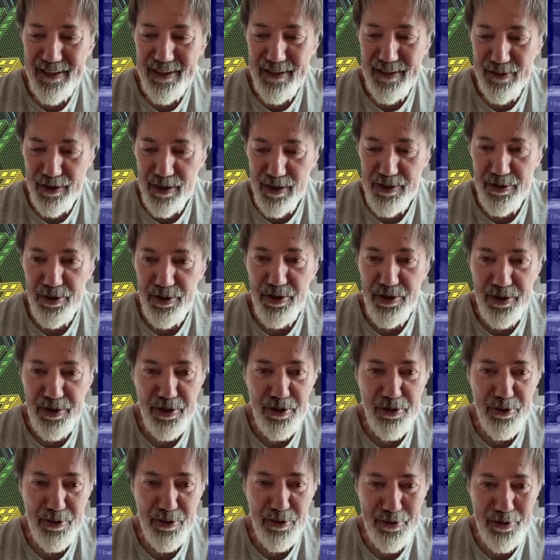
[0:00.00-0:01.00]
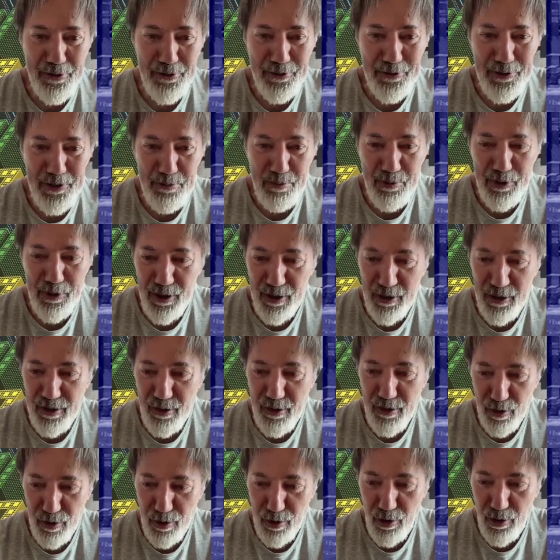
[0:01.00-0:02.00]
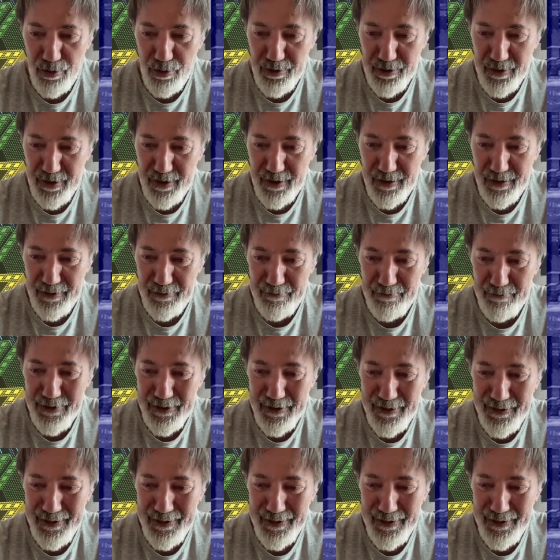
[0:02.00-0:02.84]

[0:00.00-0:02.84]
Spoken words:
Nice to see you too. It's been a long time.